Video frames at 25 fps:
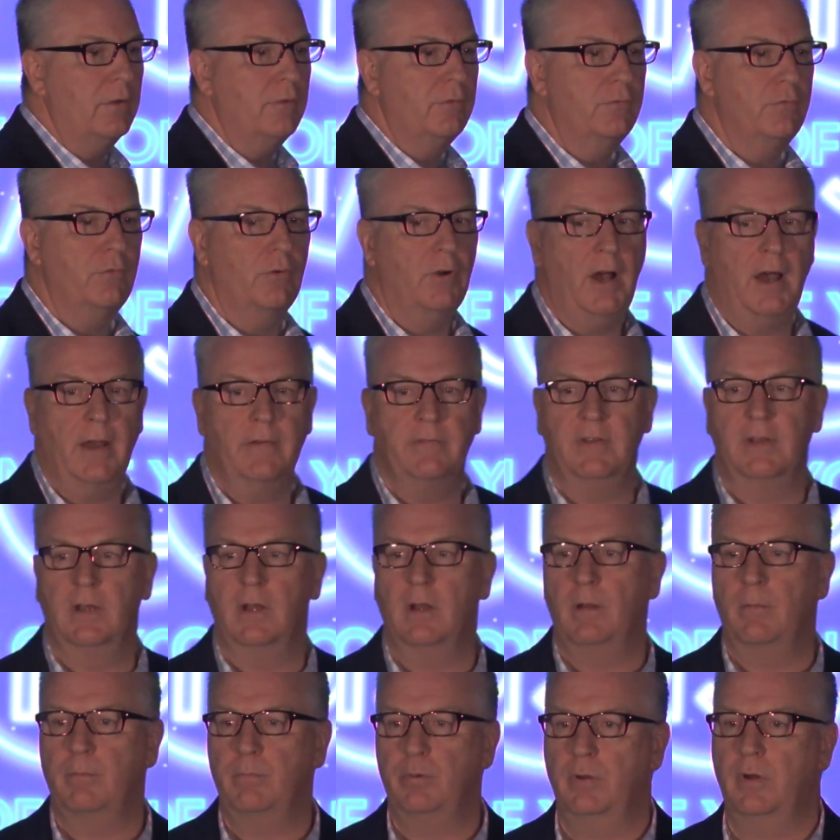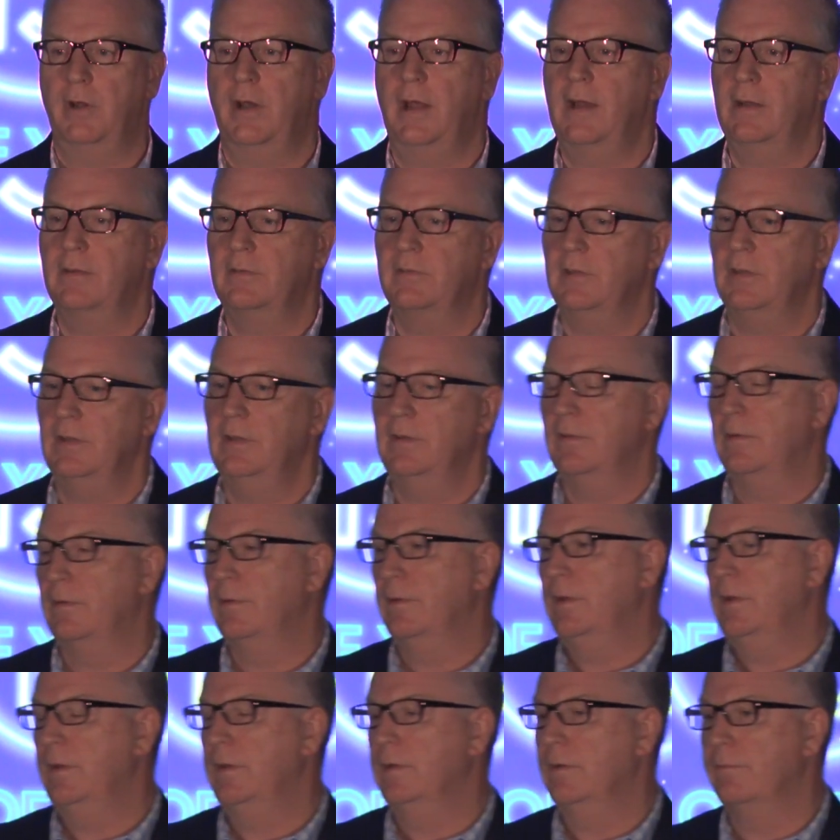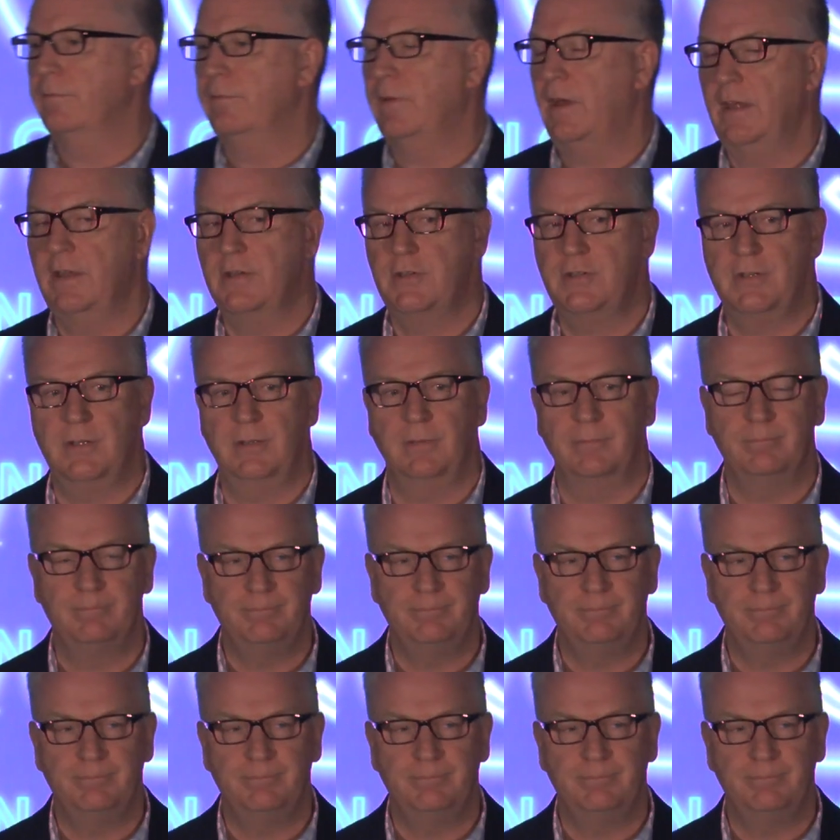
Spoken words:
driving product innovation.